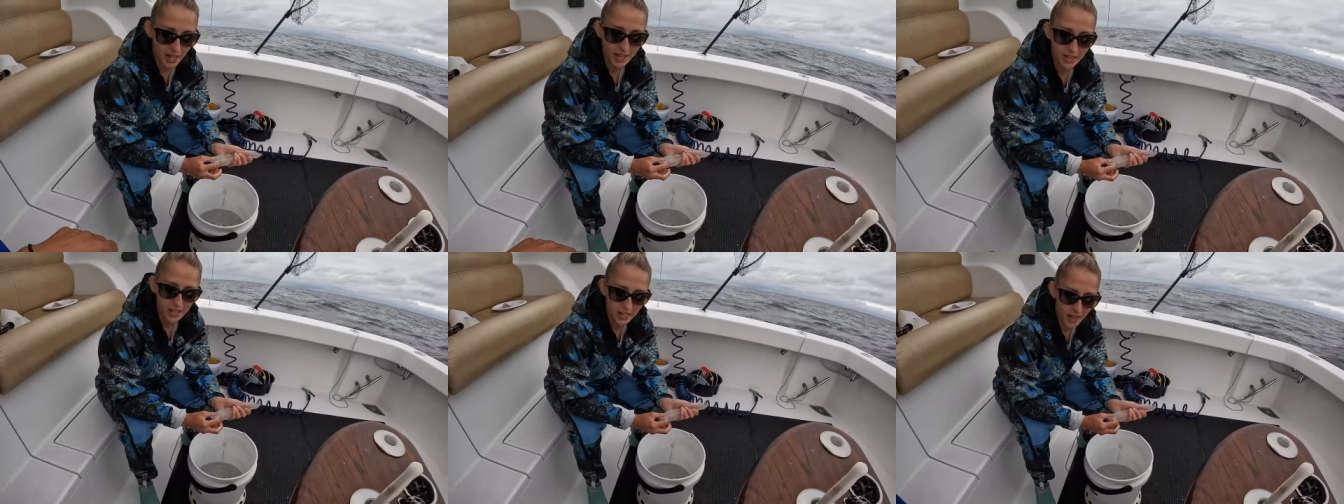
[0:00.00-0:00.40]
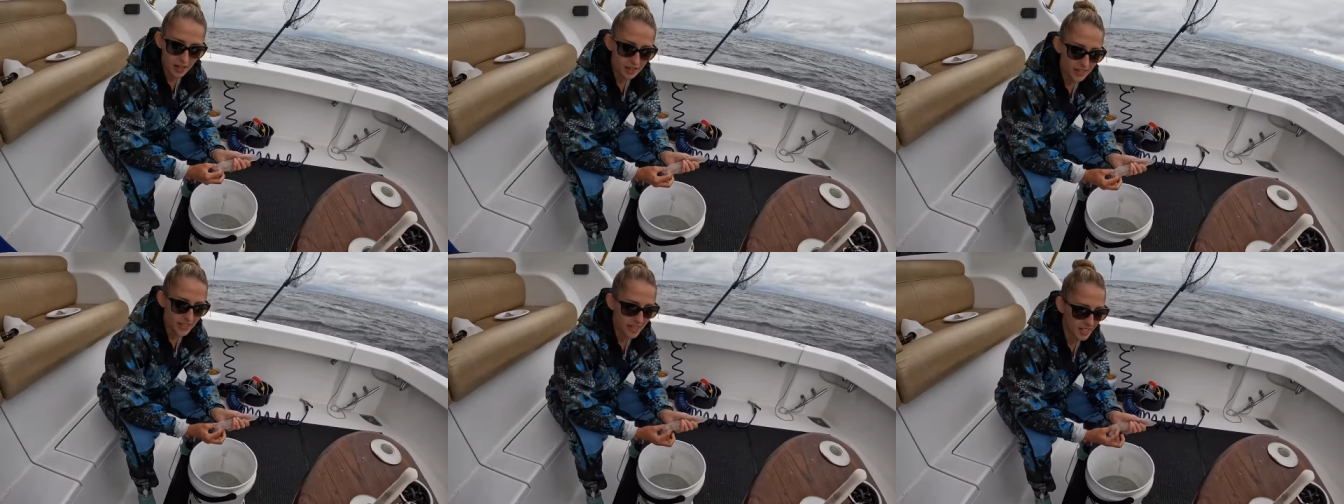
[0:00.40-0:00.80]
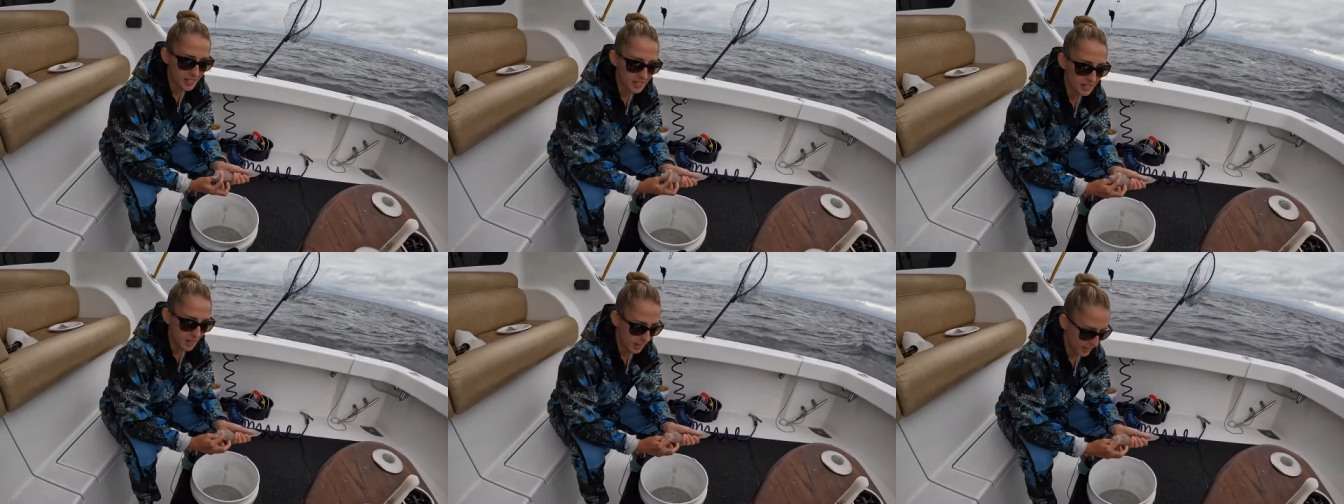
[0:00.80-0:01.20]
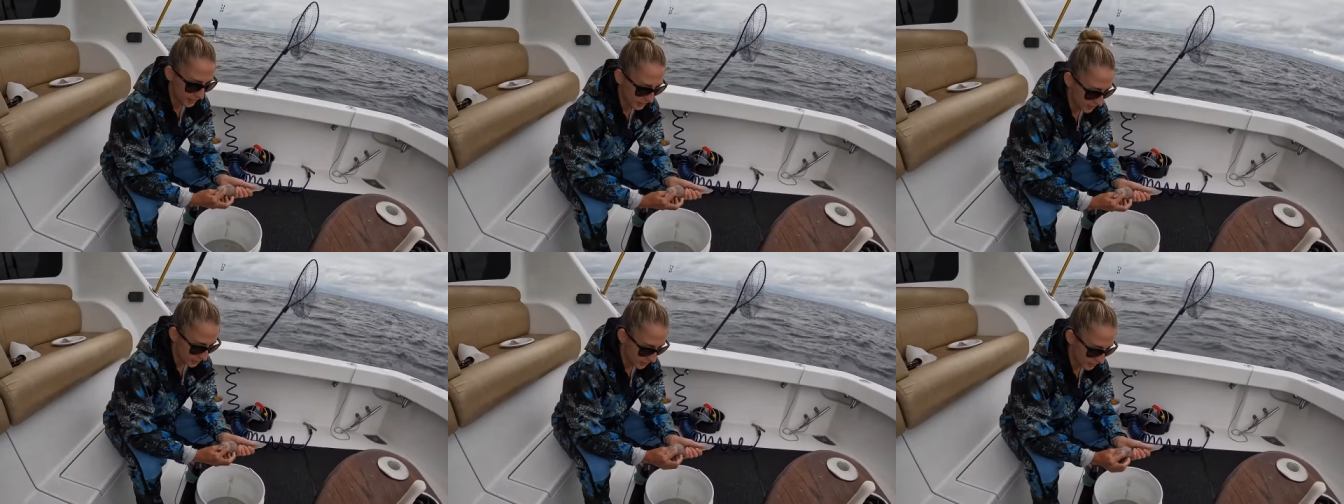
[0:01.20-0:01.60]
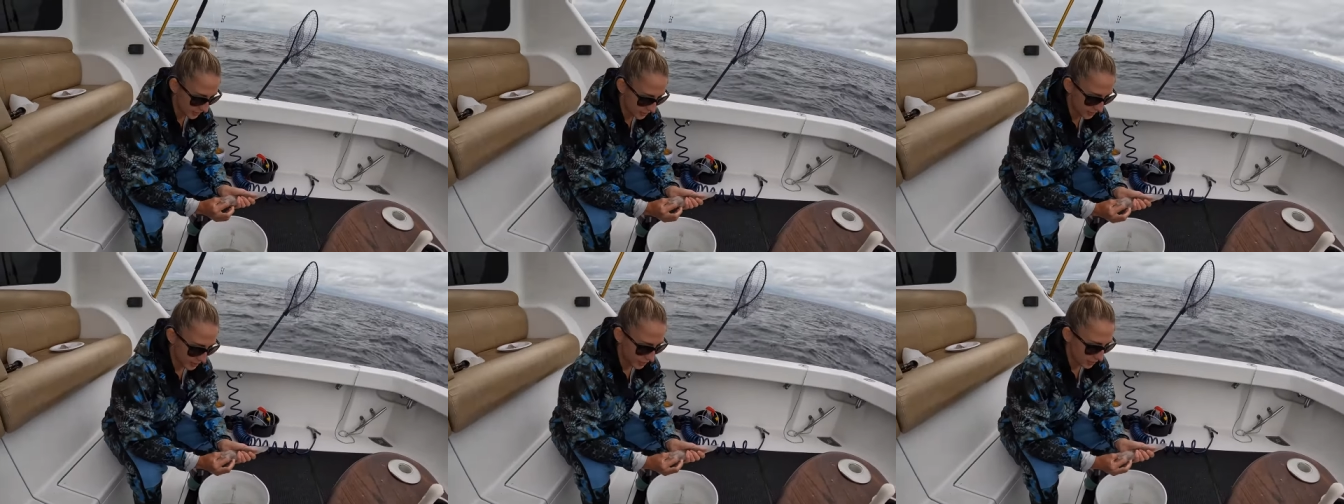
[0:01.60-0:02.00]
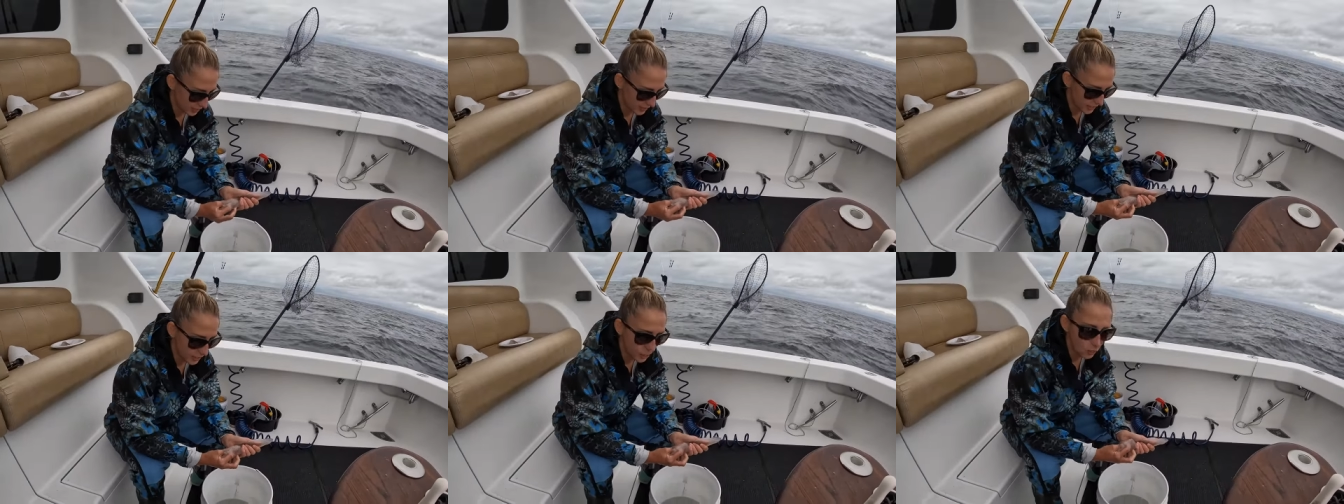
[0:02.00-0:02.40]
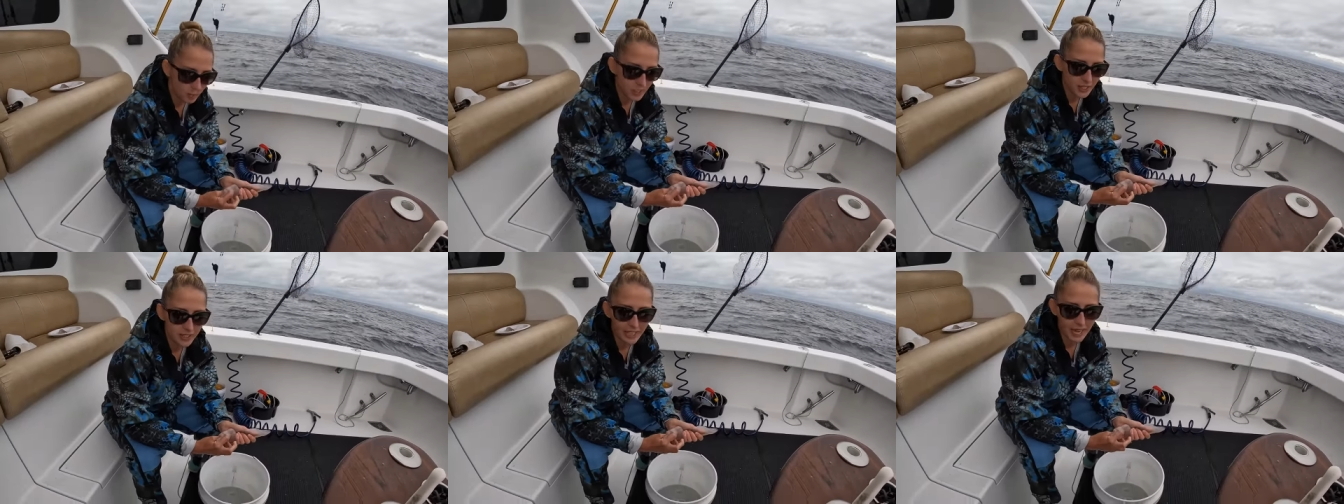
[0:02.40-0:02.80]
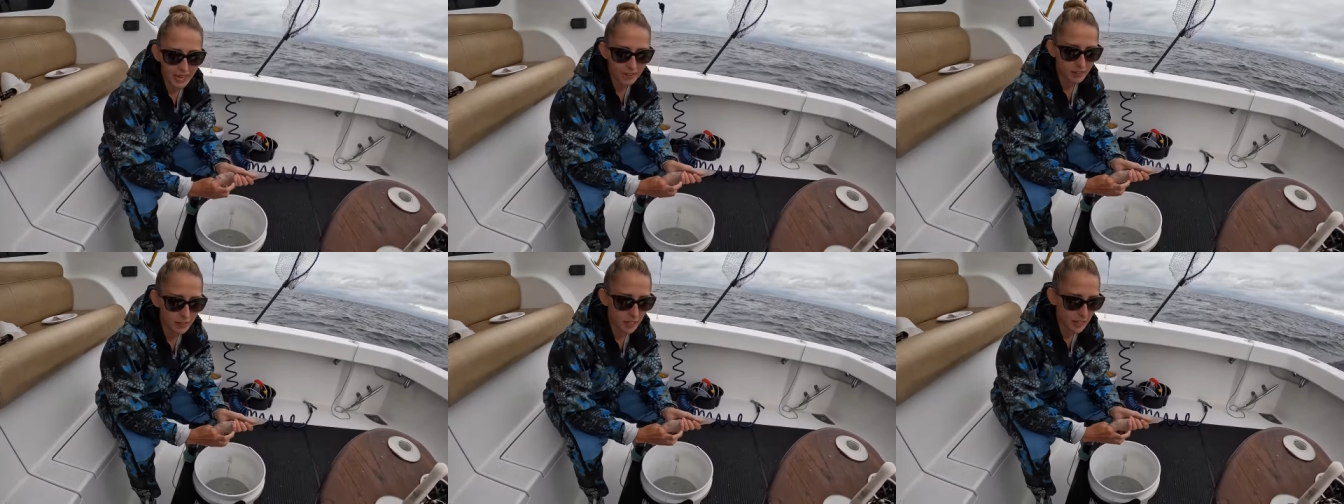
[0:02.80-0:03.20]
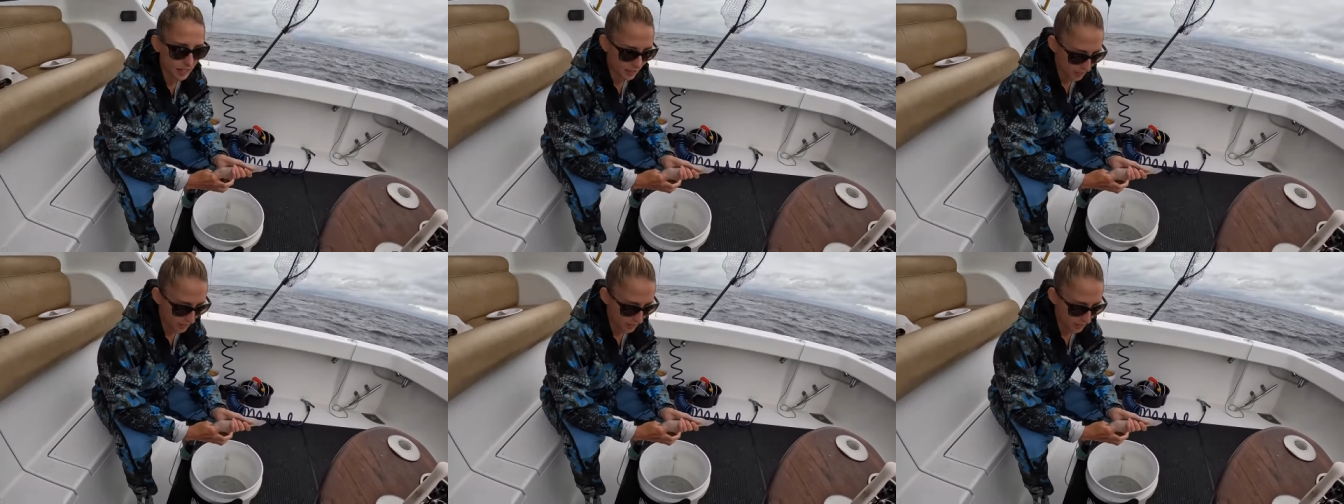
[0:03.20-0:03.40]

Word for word: gotta gut the inside. They don't really have a lot